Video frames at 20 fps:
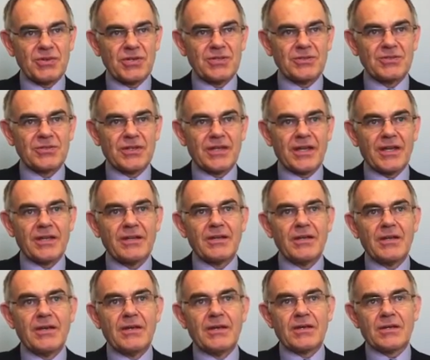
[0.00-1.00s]
adrenal gland?
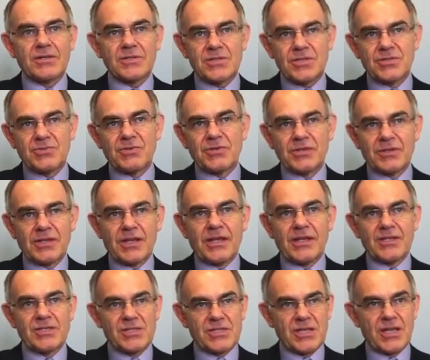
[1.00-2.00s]
Because the adrenal
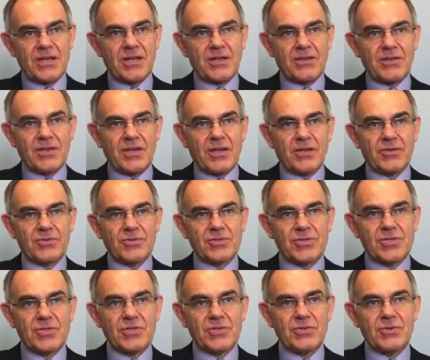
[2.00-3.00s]
gland is setting the
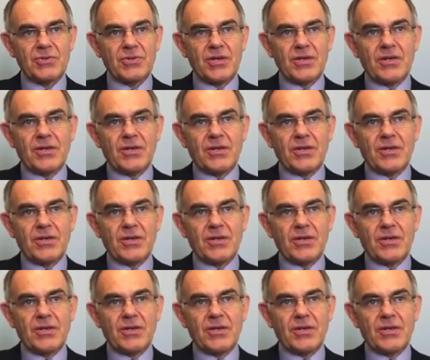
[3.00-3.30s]
other two.